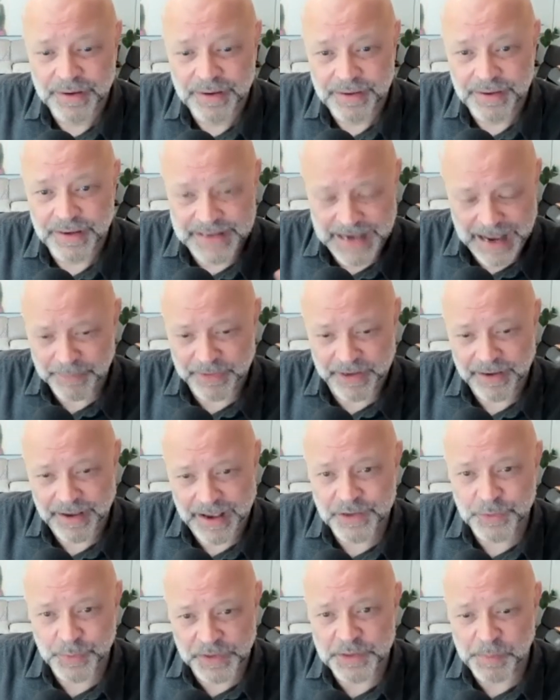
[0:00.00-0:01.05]
It's happening
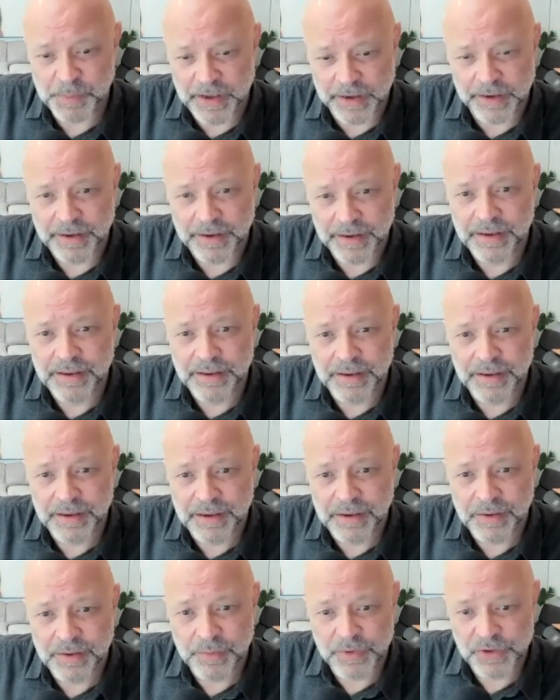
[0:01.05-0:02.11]
as we speak.
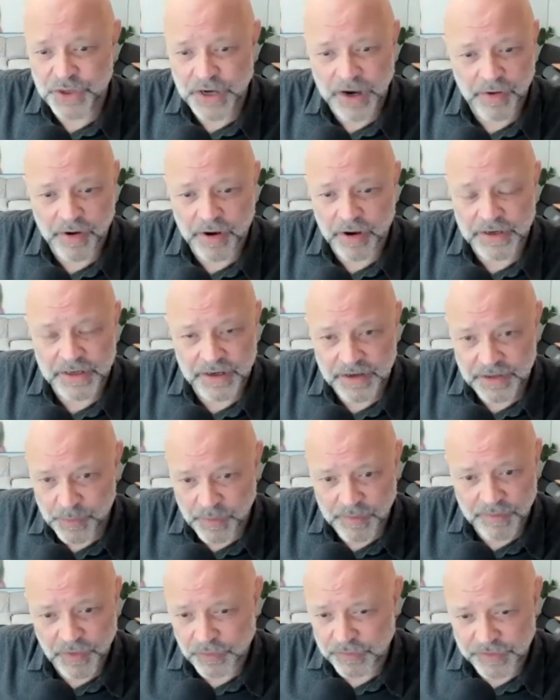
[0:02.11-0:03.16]
We're sharing ideas.
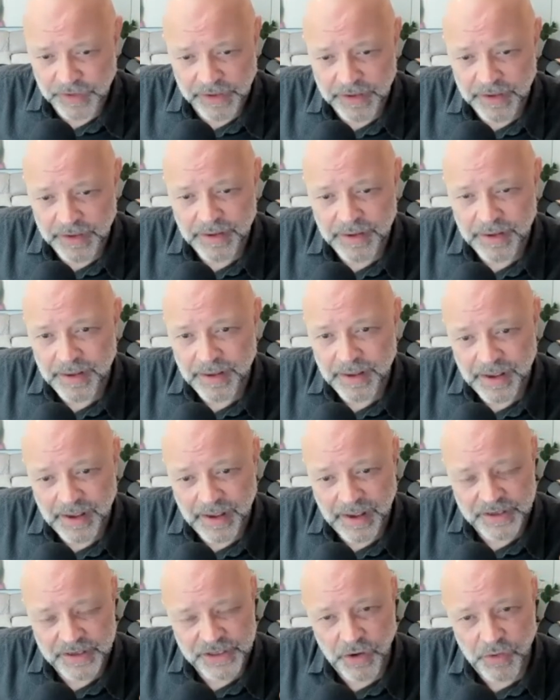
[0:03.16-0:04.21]
We're evolving.
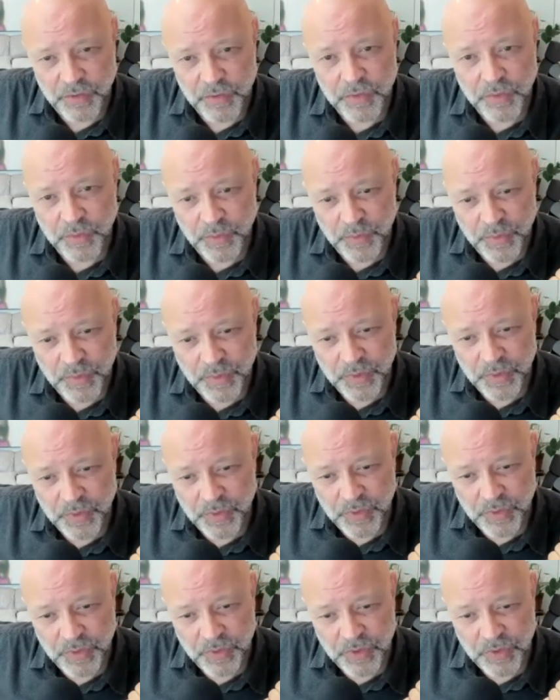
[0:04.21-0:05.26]
So
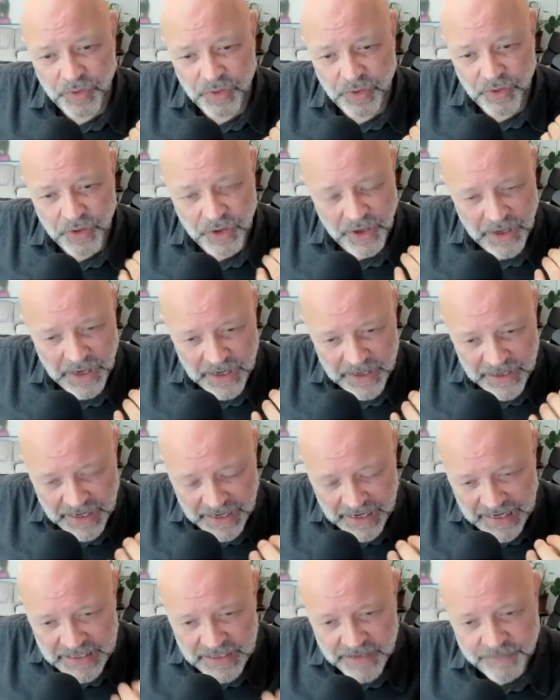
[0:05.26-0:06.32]
in
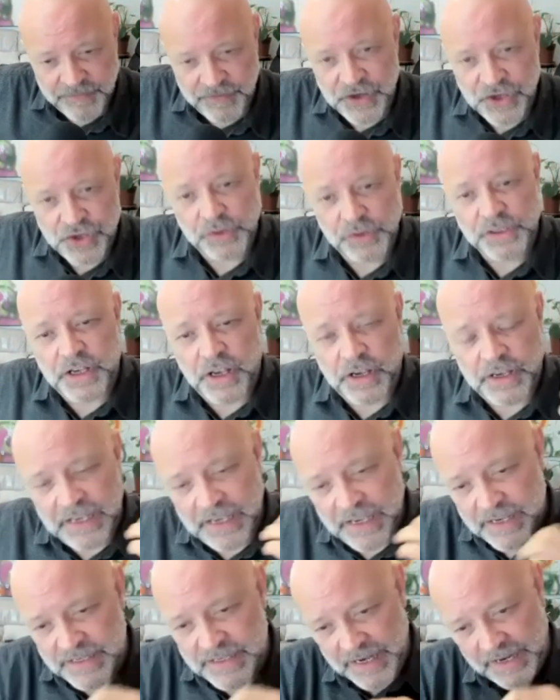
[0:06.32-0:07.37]
individual
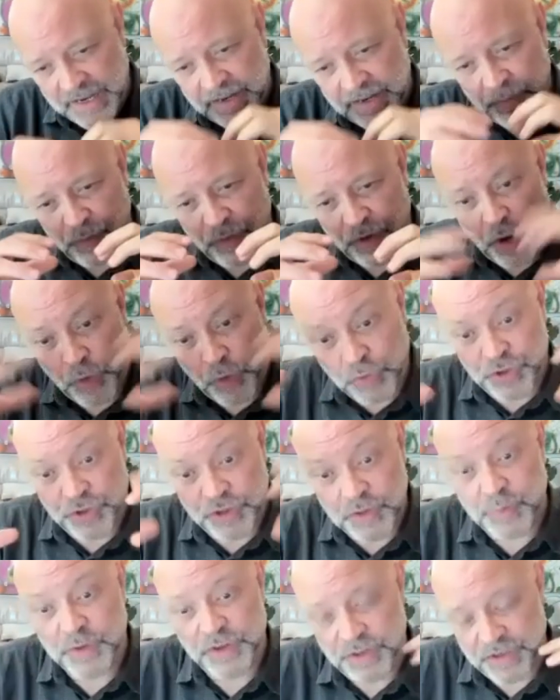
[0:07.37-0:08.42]
psyches and in
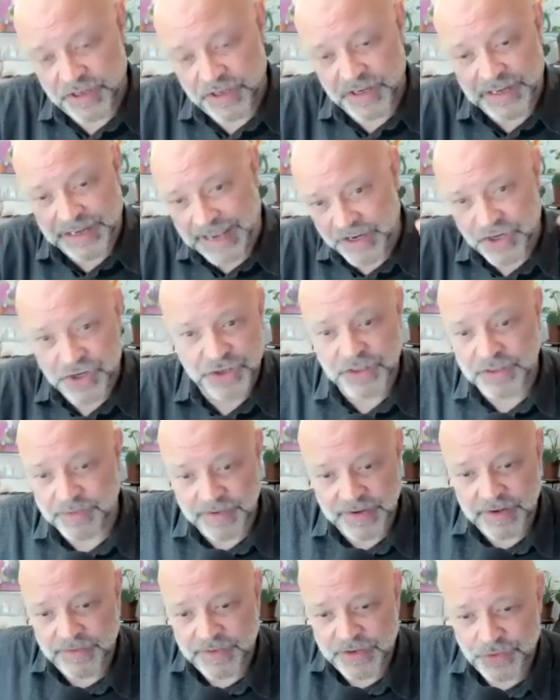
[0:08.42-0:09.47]
cultures, which is collections of
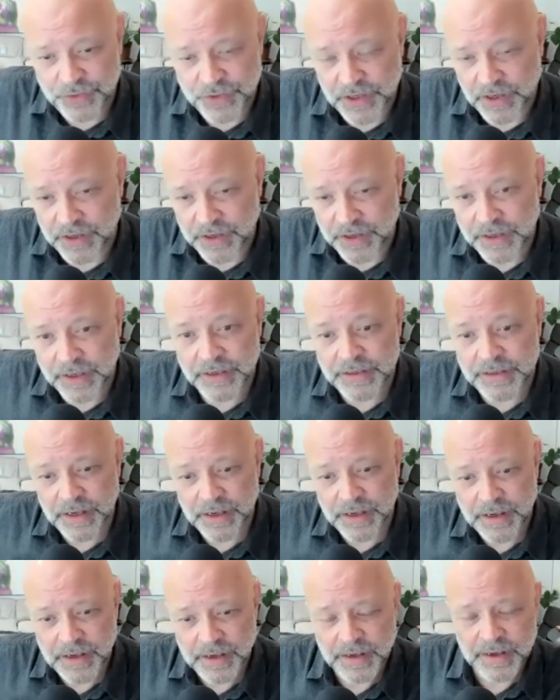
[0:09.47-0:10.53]
individual psyches,
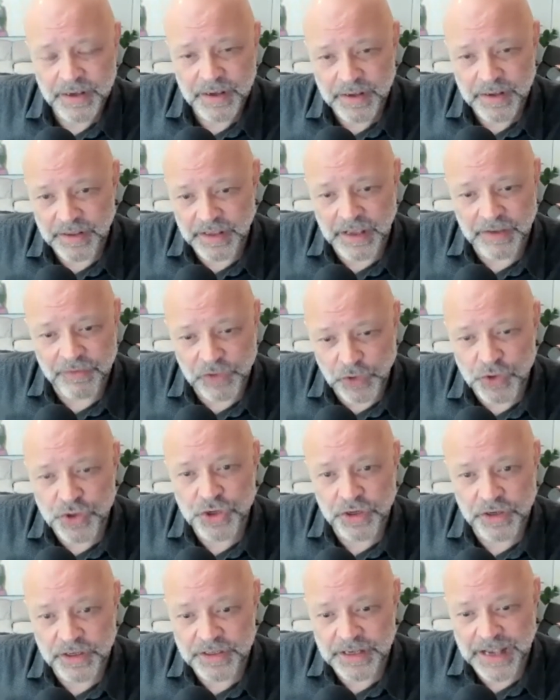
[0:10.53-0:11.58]
the
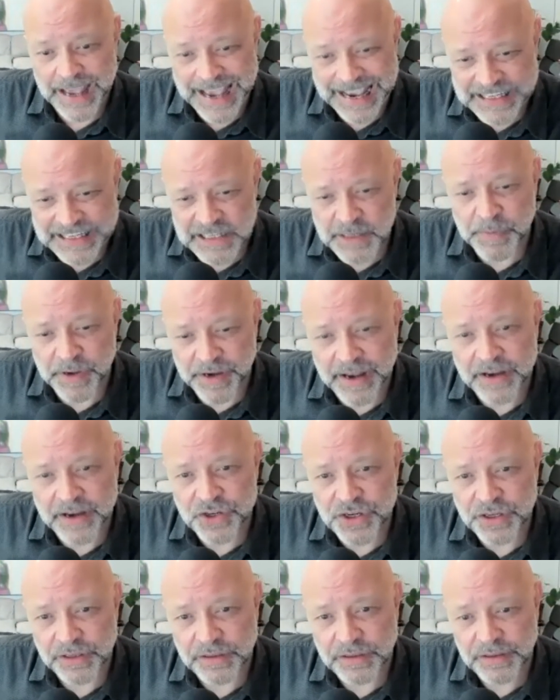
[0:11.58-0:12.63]
evolution is
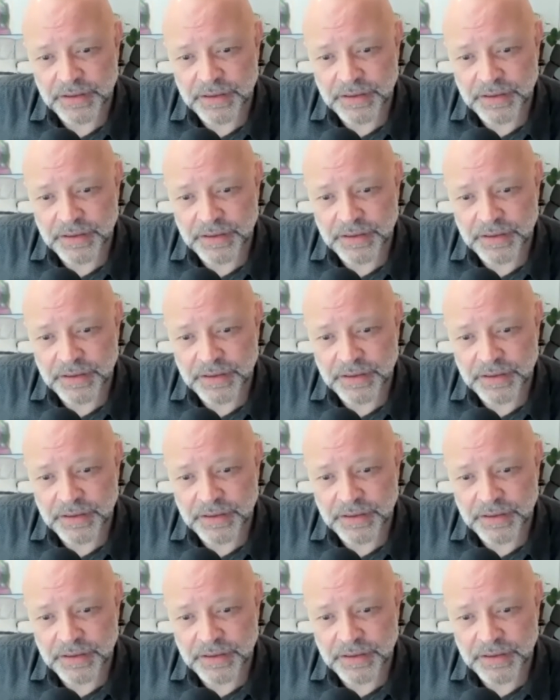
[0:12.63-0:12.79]
exponential.